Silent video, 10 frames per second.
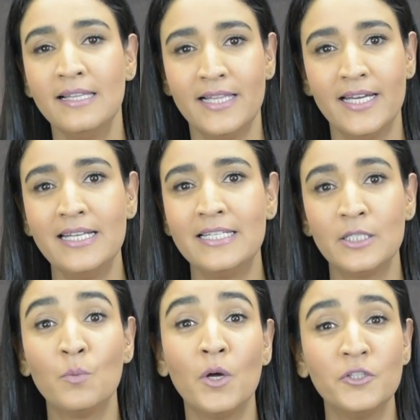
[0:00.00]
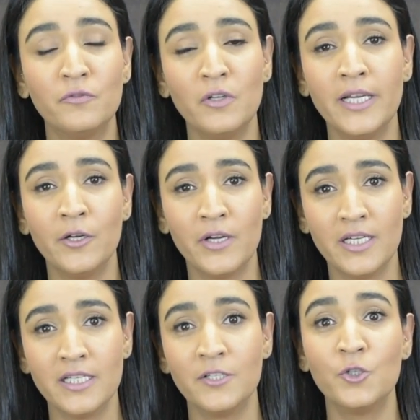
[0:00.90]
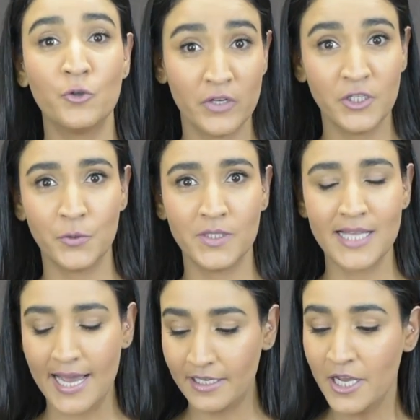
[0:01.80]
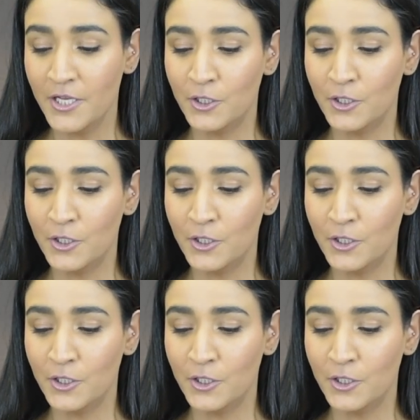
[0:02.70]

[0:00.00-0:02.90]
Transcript: then it is a wonderful ingredient to reduce that.